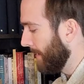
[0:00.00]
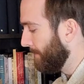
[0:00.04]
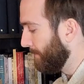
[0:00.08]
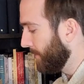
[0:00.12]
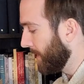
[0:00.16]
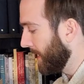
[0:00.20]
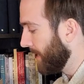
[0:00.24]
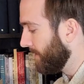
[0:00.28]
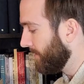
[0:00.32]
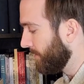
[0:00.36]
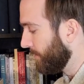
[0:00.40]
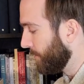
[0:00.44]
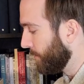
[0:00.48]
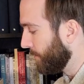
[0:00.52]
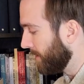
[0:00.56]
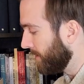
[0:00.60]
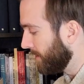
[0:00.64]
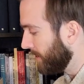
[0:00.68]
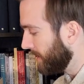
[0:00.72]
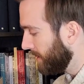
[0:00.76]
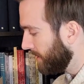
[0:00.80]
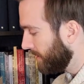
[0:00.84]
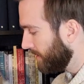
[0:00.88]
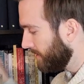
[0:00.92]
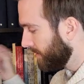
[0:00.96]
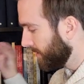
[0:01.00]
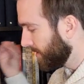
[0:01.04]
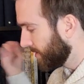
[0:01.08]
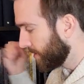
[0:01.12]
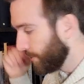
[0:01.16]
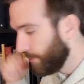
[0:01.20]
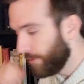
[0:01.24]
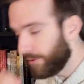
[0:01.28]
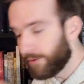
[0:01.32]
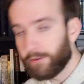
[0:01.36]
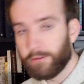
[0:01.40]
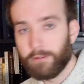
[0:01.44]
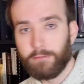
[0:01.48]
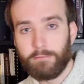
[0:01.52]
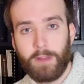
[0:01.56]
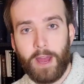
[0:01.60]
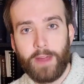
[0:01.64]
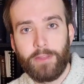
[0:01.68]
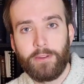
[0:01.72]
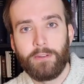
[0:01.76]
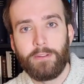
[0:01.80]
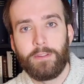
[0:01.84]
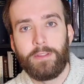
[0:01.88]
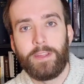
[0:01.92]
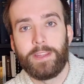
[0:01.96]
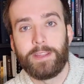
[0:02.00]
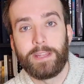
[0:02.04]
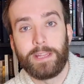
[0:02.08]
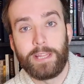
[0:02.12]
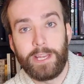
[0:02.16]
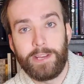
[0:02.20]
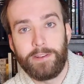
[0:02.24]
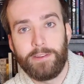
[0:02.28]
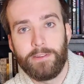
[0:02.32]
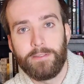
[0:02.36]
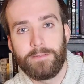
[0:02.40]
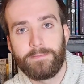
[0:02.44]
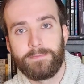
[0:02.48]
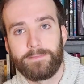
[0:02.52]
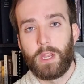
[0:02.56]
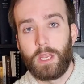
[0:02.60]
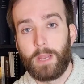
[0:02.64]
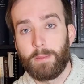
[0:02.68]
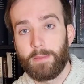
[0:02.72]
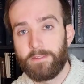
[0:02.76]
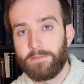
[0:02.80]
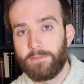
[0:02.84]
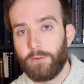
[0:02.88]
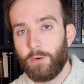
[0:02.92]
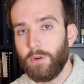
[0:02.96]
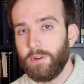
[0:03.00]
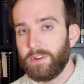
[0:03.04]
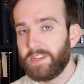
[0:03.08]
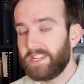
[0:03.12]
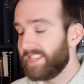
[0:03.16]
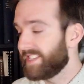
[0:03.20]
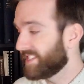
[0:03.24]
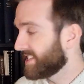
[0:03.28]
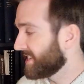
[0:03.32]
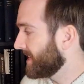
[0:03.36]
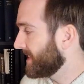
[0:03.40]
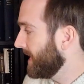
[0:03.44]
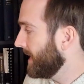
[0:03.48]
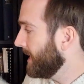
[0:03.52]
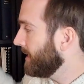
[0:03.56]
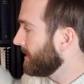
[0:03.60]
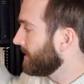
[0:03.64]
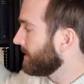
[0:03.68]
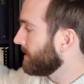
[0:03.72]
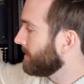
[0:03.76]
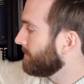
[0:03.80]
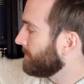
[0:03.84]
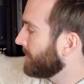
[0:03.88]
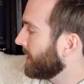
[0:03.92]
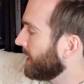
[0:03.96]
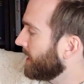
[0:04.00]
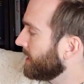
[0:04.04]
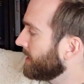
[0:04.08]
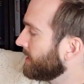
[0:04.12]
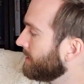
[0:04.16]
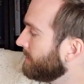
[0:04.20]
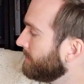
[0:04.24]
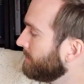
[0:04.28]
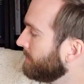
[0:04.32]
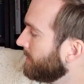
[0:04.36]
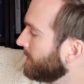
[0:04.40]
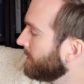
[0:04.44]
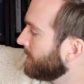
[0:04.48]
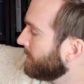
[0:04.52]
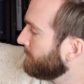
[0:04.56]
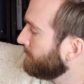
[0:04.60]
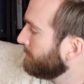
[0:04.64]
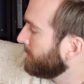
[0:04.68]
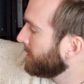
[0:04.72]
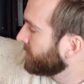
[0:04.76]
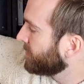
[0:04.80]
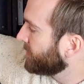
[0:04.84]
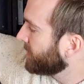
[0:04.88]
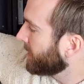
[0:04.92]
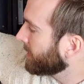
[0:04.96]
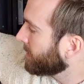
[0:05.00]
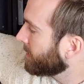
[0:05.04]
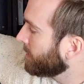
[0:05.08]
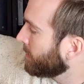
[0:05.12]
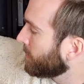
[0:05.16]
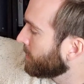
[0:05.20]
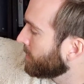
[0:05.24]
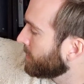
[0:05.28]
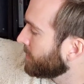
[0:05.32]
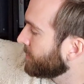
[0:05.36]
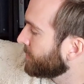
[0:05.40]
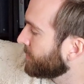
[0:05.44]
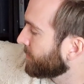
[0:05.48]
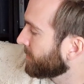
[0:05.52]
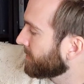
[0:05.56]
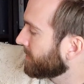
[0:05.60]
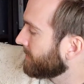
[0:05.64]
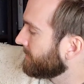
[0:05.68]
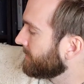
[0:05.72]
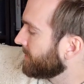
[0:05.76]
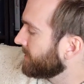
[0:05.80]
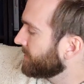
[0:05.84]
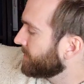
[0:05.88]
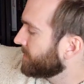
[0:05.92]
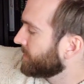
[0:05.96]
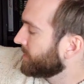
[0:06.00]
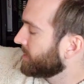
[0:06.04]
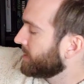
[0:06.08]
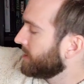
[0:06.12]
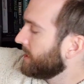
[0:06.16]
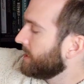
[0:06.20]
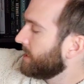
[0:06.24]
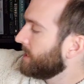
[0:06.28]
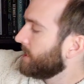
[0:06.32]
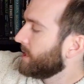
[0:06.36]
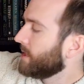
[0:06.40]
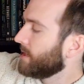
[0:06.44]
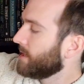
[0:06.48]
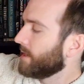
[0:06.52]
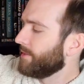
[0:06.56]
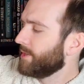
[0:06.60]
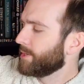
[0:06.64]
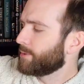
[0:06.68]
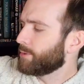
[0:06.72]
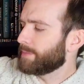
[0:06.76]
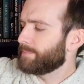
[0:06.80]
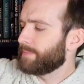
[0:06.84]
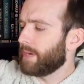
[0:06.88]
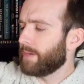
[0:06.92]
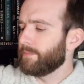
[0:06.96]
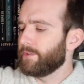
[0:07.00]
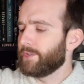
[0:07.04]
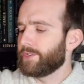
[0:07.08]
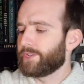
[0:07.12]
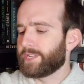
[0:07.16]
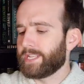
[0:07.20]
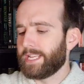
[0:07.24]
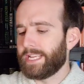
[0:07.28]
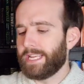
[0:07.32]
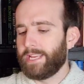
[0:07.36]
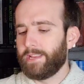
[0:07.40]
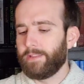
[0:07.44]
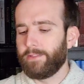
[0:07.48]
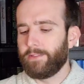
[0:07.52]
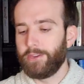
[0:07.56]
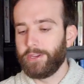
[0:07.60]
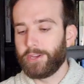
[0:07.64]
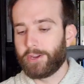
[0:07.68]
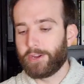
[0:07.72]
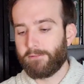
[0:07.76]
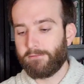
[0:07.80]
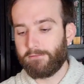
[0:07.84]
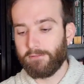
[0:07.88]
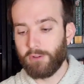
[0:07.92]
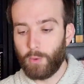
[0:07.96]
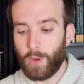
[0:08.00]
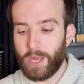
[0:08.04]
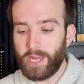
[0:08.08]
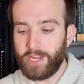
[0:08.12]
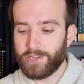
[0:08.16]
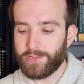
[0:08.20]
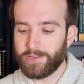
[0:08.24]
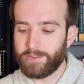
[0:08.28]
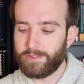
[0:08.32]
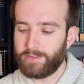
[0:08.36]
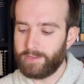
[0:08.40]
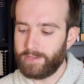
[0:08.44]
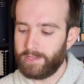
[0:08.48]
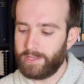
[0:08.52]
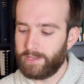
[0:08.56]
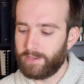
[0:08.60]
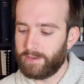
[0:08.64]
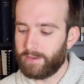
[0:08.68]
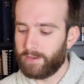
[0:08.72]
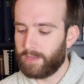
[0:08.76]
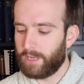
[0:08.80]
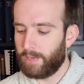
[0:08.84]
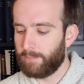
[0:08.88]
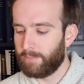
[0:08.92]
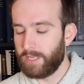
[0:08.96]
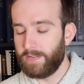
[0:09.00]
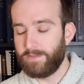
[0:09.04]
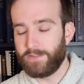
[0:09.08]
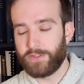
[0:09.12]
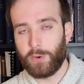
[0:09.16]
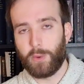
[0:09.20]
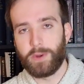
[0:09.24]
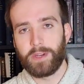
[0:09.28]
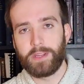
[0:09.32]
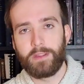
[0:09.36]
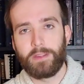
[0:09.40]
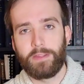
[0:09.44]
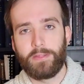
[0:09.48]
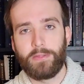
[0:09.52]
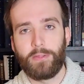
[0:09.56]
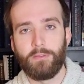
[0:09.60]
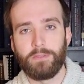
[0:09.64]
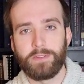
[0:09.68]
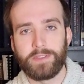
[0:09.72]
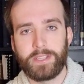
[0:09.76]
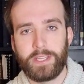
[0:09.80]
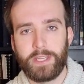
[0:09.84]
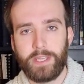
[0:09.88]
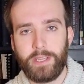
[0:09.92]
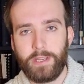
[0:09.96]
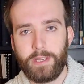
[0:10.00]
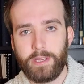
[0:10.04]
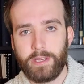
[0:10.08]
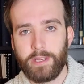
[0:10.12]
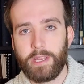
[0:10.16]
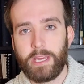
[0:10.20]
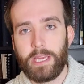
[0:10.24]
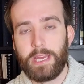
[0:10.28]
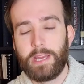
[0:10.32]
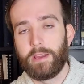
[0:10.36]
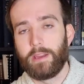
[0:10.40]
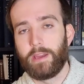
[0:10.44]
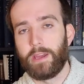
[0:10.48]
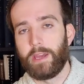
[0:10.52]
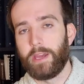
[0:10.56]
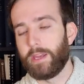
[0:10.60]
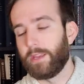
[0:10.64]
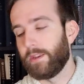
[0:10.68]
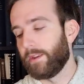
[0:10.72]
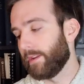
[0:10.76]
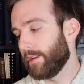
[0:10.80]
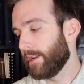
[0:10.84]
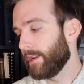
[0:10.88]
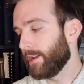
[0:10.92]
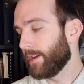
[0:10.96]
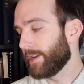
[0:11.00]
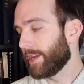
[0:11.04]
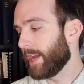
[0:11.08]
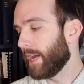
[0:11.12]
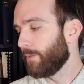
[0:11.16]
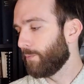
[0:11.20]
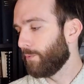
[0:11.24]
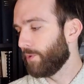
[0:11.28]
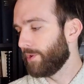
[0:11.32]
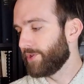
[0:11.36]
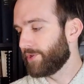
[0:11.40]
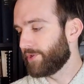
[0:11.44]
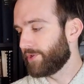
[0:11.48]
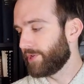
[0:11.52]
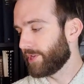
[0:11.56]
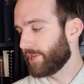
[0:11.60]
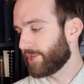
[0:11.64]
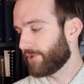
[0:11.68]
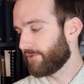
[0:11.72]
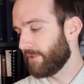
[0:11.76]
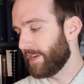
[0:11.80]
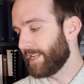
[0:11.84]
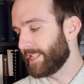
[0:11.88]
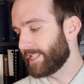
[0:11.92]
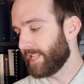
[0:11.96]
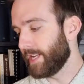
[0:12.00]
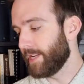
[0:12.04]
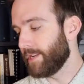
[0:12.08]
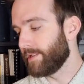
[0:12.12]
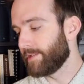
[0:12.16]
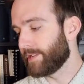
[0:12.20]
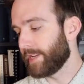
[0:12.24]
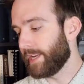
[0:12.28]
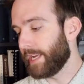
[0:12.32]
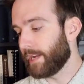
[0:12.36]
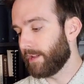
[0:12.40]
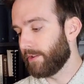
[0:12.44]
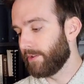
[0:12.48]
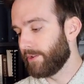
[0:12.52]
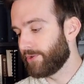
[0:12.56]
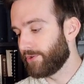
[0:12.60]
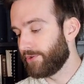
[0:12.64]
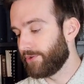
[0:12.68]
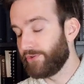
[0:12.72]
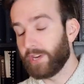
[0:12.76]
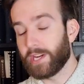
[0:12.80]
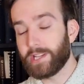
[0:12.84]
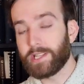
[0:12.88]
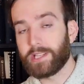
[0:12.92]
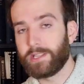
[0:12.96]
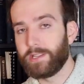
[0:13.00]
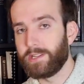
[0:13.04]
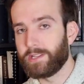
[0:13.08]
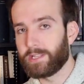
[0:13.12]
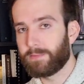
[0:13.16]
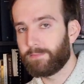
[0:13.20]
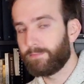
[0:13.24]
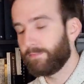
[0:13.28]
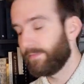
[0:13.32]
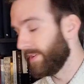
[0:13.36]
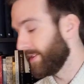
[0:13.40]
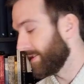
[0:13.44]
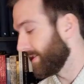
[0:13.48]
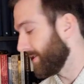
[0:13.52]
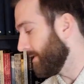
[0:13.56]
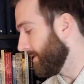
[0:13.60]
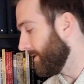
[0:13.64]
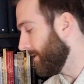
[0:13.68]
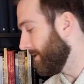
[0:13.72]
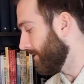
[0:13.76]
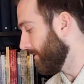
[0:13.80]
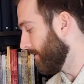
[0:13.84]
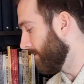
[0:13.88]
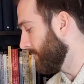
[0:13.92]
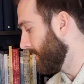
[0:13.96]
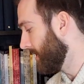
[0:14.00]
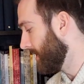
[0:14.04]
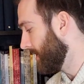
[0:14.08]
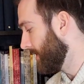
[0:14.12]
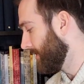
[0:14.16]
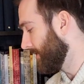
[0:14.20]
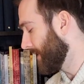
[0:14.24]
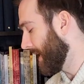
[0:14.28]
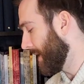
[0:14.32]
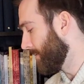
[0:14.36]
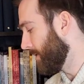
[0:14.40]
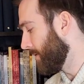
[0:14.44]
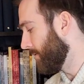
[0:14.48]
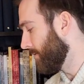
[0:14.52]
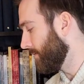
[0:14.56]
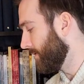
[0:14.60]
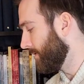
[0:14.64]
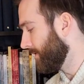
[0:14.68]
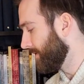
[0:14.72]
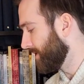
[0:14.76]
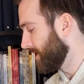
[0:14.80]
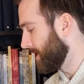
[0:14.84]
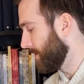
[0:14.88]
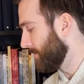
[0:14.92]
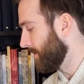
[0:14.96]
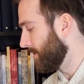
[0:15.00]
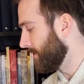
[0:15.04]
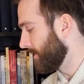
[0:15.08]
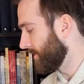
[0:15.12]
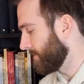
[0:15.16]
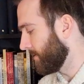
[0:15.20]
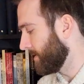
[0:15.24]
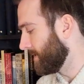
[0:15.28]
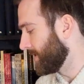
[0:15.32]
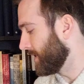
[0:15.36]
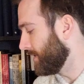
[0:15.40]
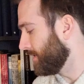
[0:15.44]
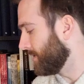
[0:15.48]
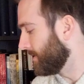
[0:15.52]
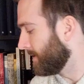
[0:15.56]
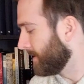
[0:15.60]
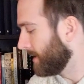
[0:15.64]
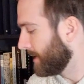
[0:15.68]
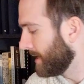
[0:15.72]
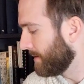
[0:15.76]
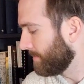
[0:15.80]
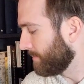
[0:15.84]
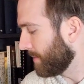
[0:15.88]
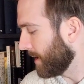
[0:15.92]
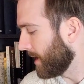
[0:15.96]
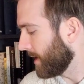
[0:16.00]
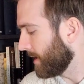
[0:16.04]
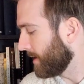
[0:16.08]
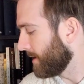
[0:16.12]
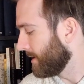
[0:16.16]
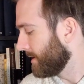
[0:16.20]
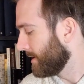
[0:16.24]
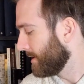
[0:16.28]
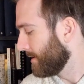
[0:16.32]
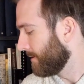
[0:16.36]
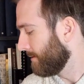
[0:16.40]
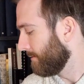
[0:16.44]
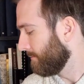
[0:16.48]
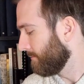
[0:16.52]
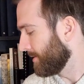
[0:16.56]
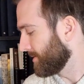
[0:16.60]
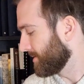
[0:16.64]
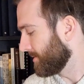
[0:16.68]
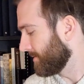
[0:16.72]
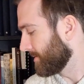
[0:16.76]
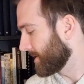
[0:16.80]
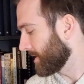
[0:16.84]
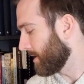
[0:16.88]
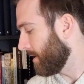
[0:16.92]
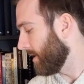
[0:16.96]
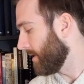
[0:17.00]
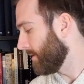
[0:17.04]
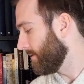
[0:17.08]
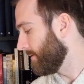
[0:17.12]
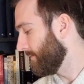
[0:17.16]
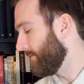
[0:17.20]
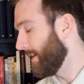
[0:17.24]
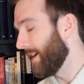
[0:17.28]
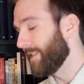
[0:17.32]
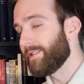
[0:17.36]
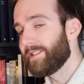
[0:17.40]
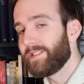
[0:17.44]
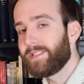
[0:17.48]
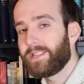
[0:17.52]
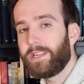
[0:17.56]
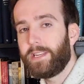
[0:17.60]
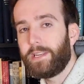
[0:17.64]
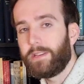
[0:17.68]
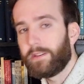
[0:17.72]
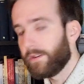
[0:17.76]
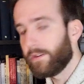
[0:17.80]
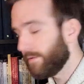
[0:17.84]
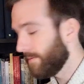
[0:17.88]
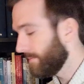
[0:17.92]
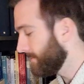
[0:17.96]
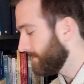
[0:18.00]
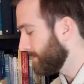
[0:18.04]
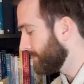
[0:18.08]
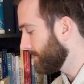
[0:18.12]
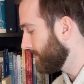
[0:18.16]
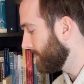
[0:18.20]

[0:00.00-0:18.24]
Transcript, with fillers: I plan to do it sooner rather than later. Number four is Kin by Miljenko Jergović. And this was published in the Croatian in, I believe, twenty thirteen, and again was just translated into English just this, this year. It came out in the summer, and it's translated by Russell Scott Valentino.